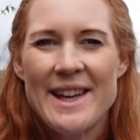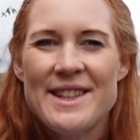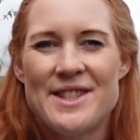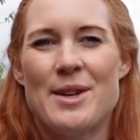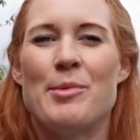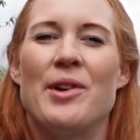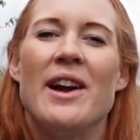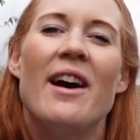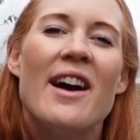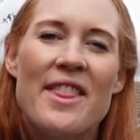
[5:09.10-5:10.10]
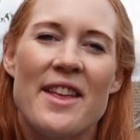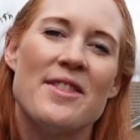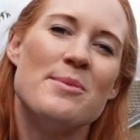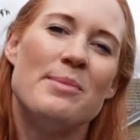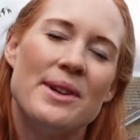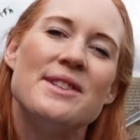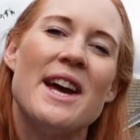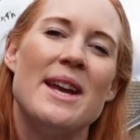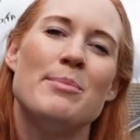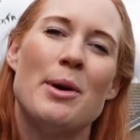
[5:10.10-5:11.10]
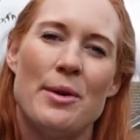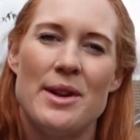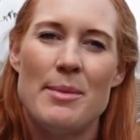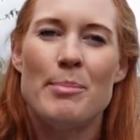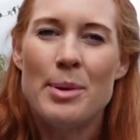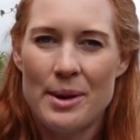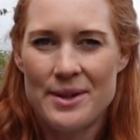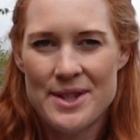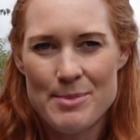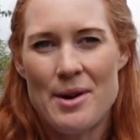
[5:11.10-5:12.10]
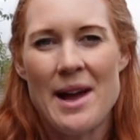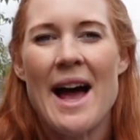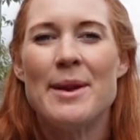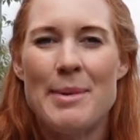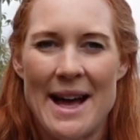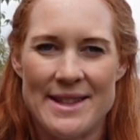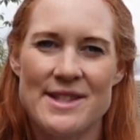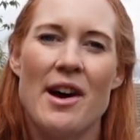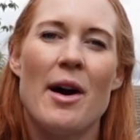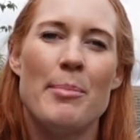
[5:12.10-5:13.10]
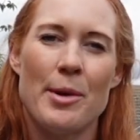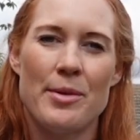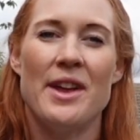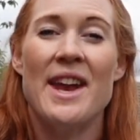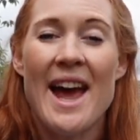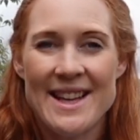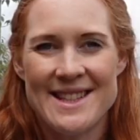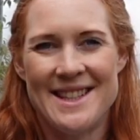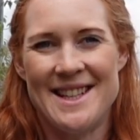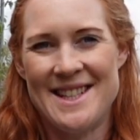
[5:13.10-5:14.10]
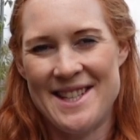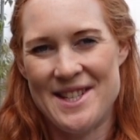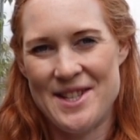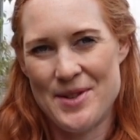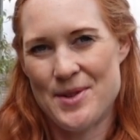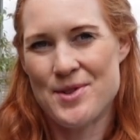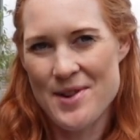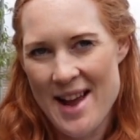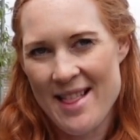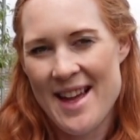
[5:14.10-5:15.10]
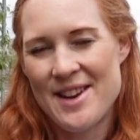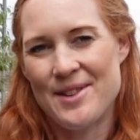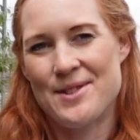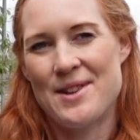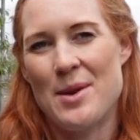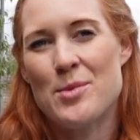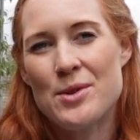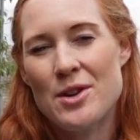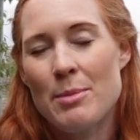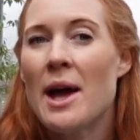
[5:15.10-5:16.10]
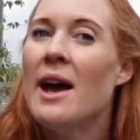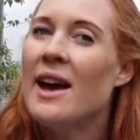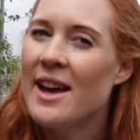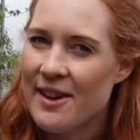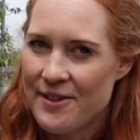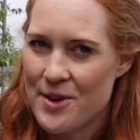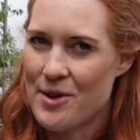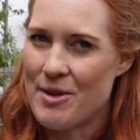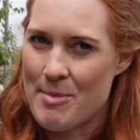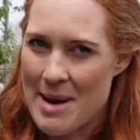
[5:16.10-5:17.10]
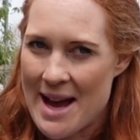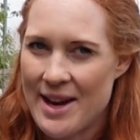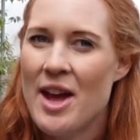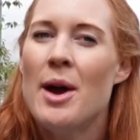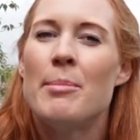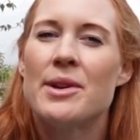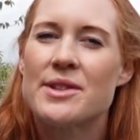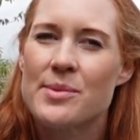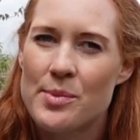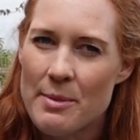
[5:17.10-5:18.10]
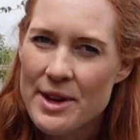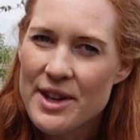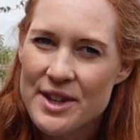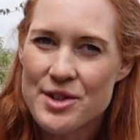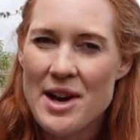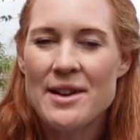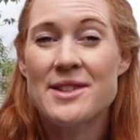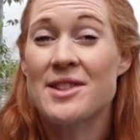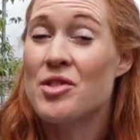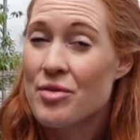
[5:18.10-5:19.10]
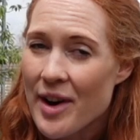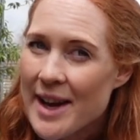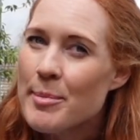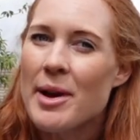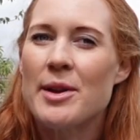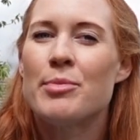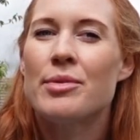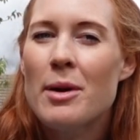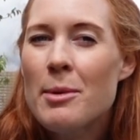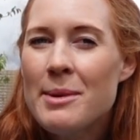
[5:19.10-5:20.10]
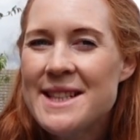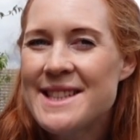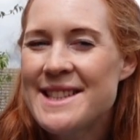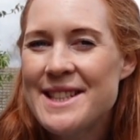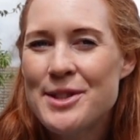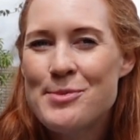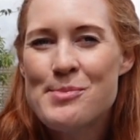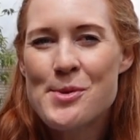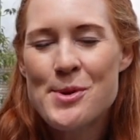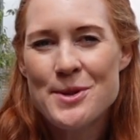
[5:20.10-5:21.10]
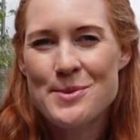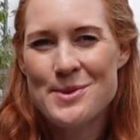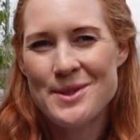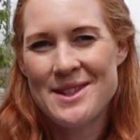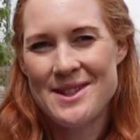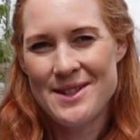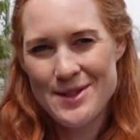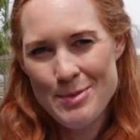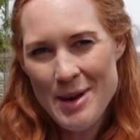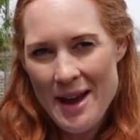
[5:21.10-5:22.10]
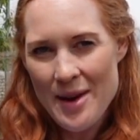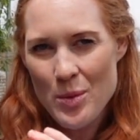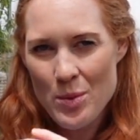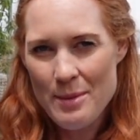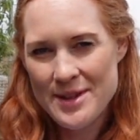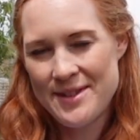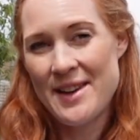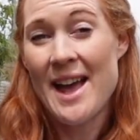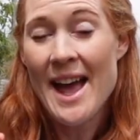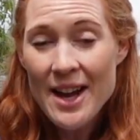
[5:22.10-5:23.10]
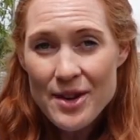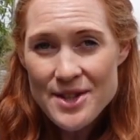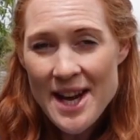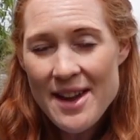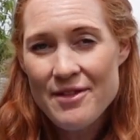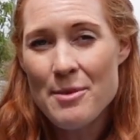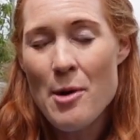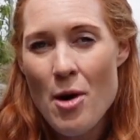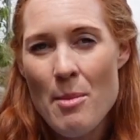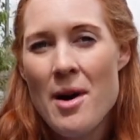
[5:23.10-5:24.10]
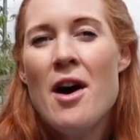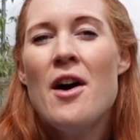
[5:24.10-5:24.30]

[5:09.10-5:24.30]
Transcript: in summary, I think the Montane Podium pull-on smock and pants are both an excellent addition to your trail and ultra running wardrobe if you're a man. But as a woman, the trousers are great, but I'd probably steer you more towards the super light women's fit Halo Jacket from OMM